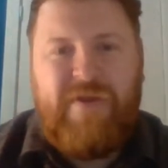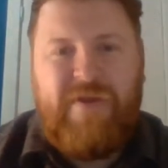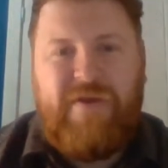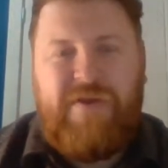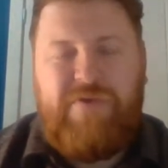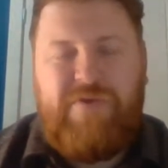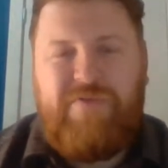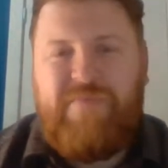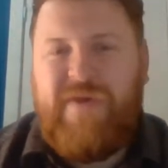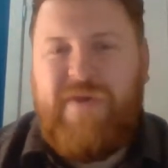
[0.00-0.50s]

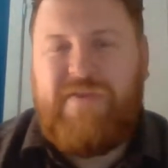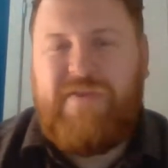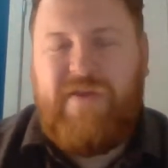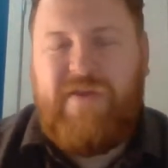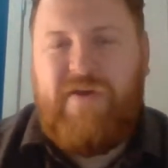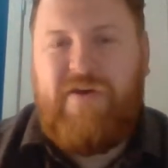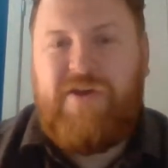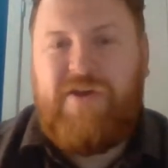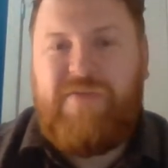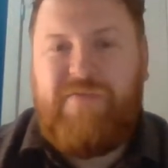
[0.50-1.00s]
You would make the
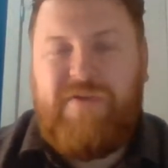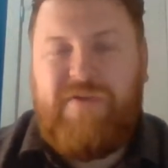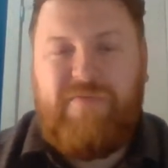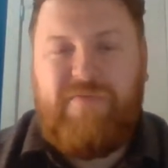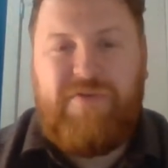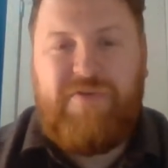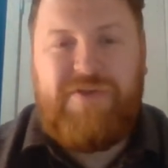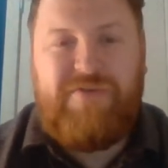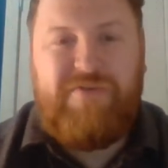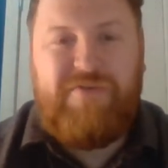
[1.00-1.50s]
argument that
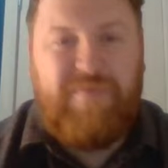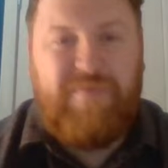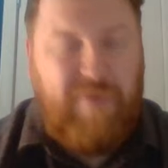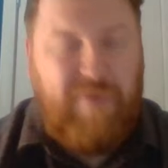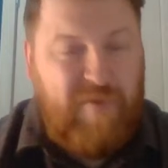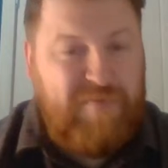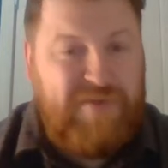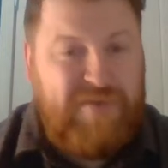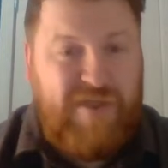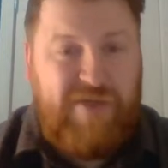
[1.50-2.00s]
once you're in the
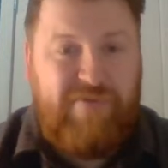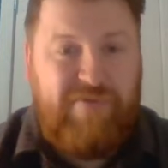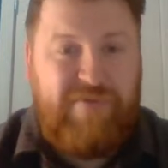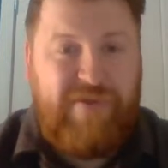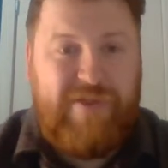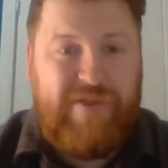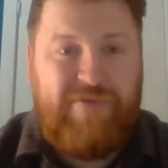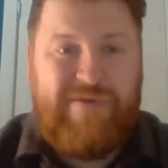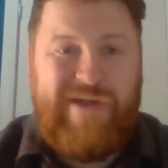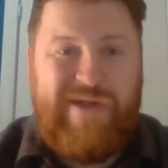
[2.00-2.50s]
property, you're in the
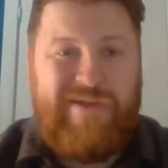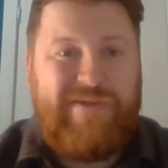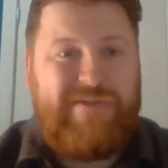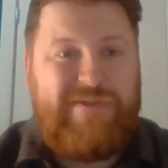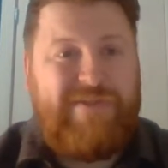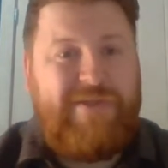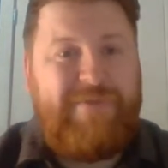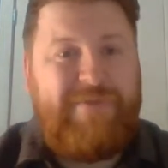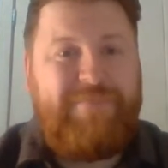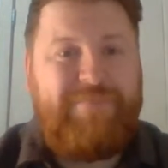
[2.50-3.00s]

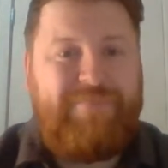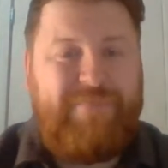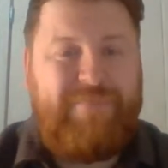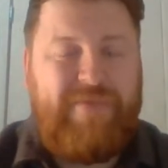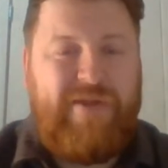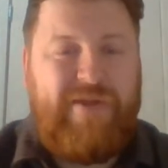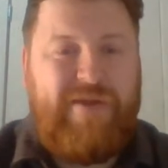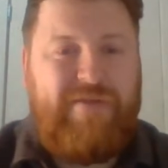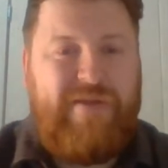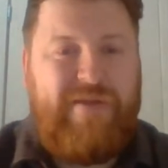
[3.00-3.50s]
locality,
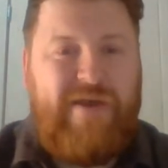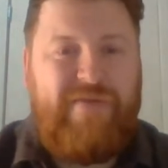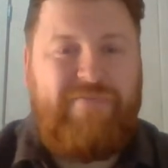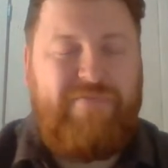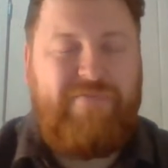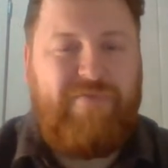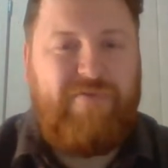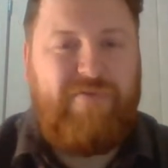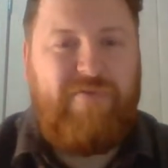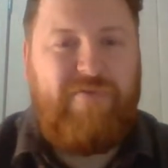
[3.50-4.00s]
and
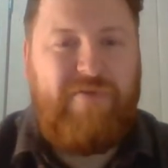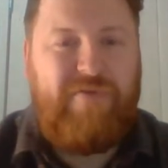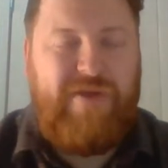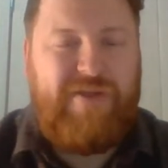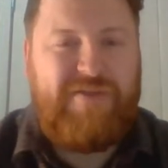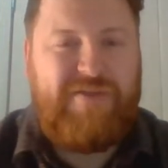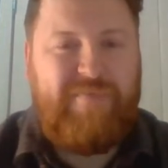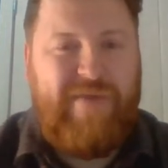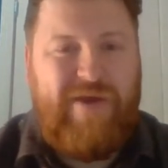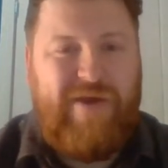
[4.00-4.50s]
therefore
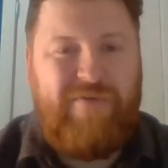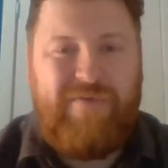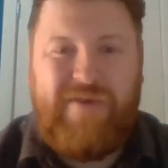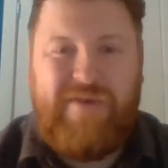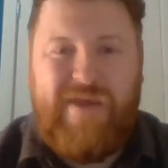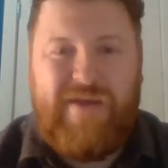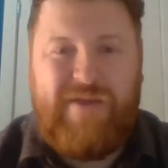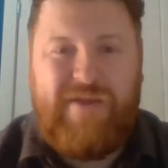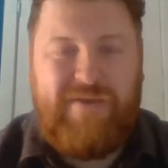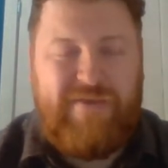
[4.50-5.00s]
it's about
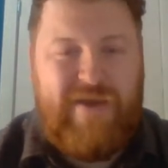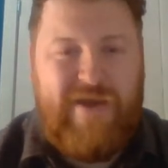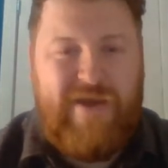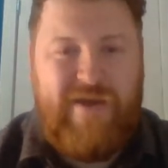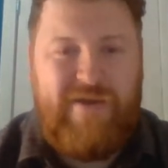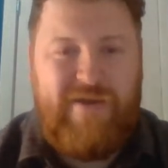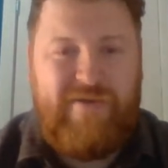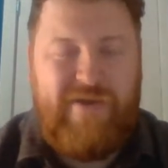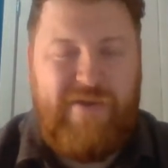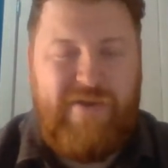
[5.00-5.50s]
getting
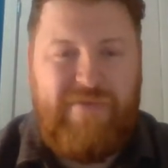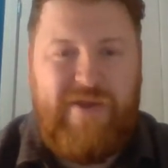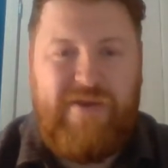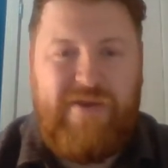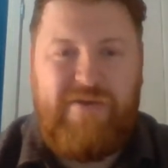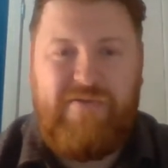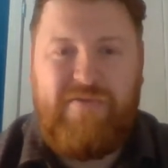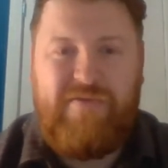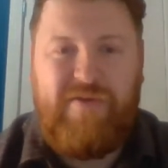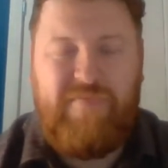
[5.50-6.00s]
there, and
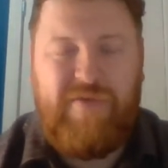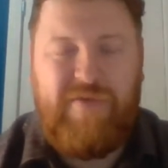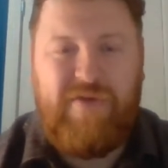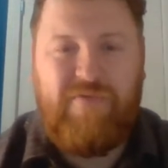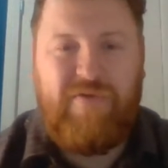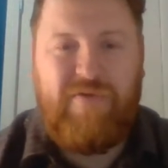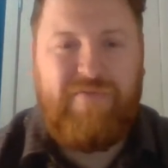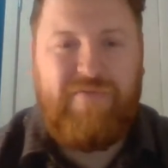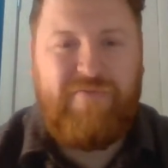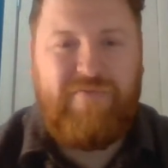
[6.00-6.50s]
then you'd be
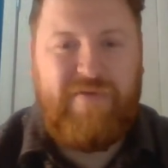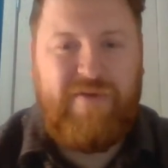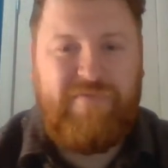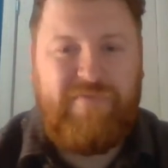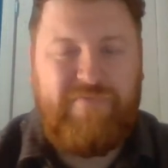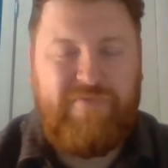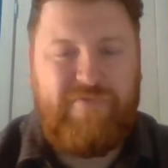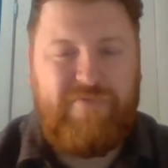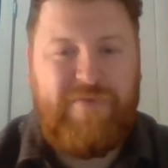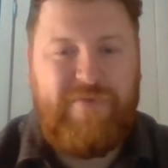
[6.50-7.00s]
qualifying
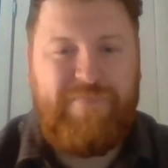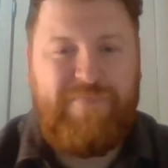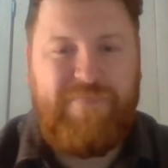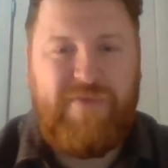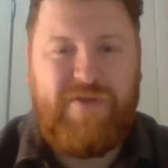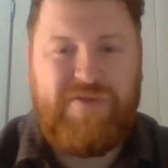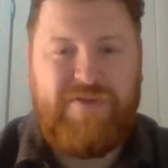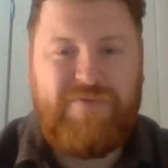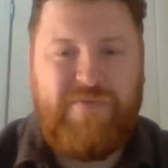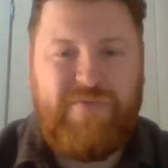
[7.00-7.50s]
for it
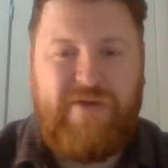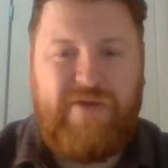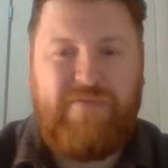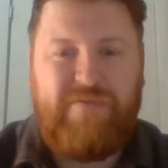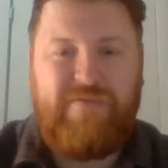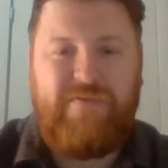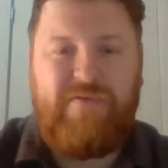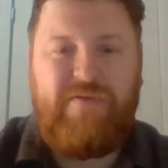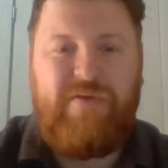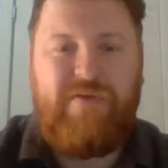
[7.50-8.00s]
as well.
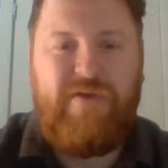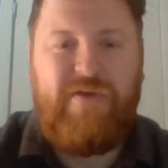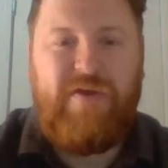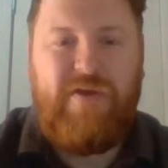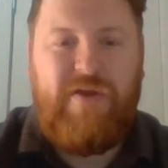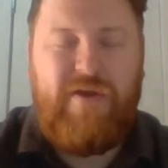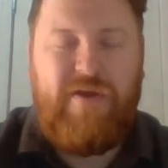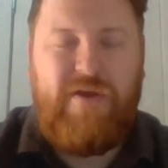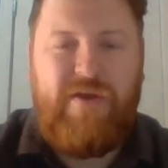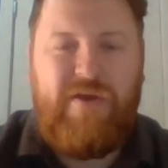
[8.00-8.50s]

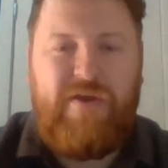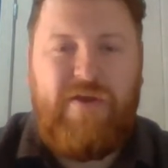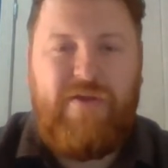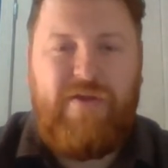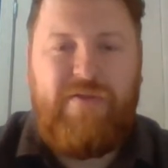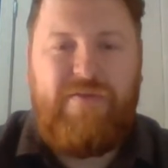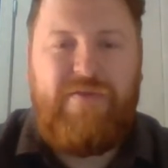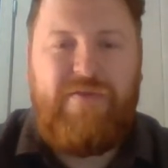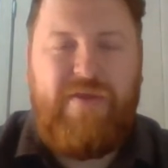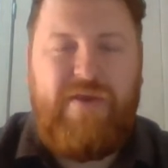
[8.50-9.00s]

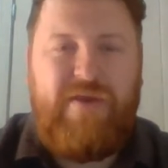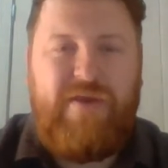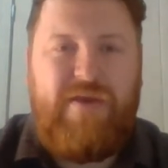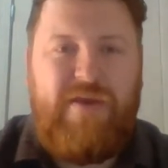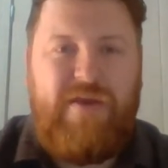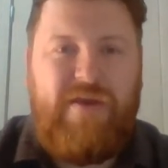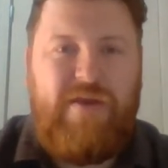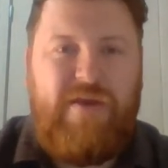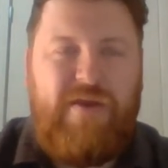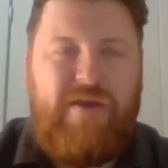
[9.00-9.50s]

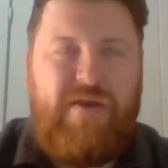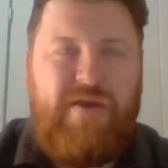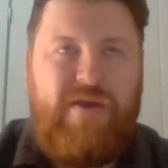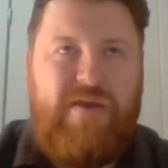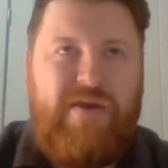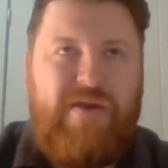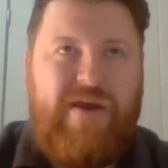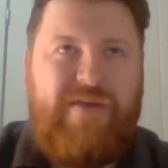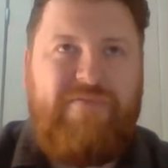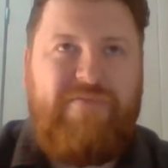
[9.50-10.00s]

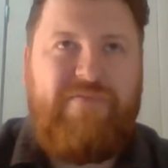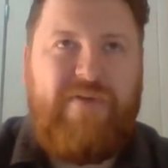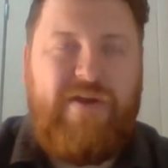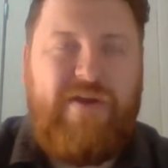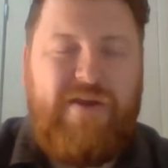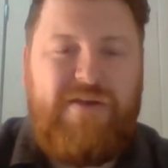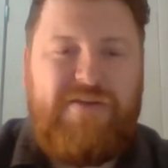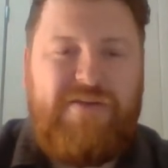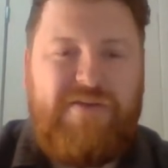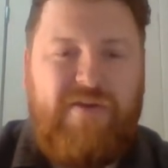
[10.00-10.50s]
The
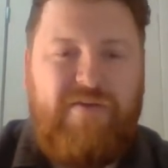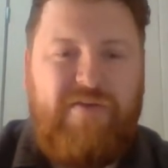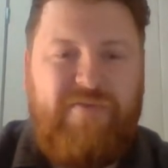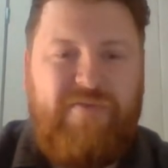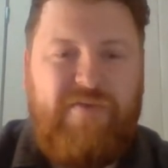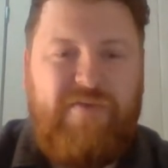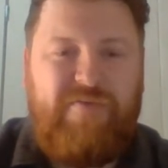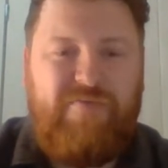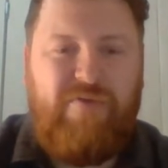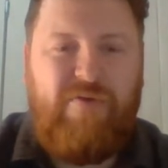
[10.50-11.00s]
advice
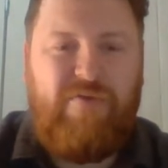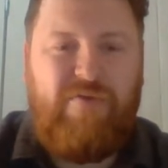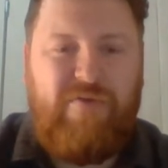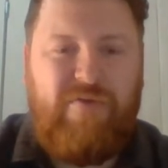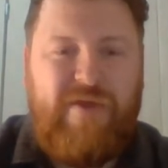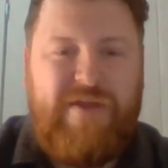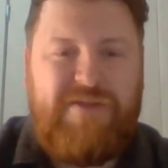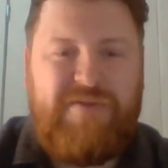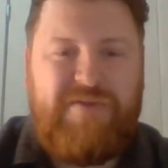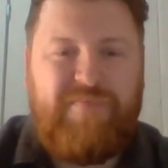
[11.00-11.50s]
over the
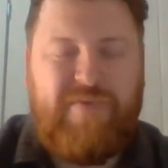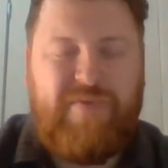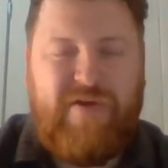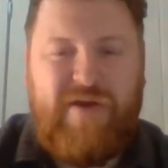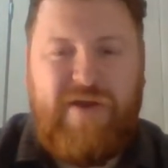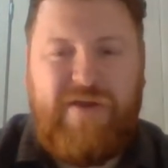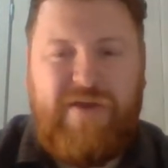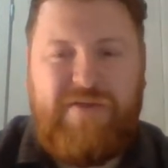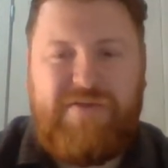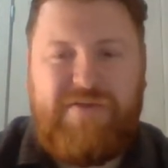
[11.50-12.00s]
rural
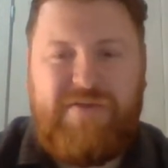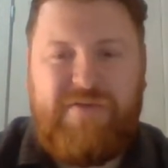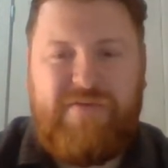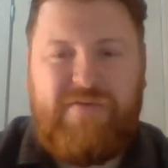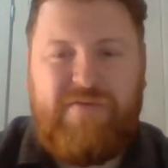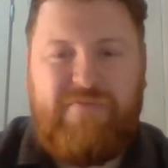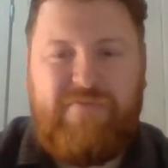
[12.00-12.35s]
enterprise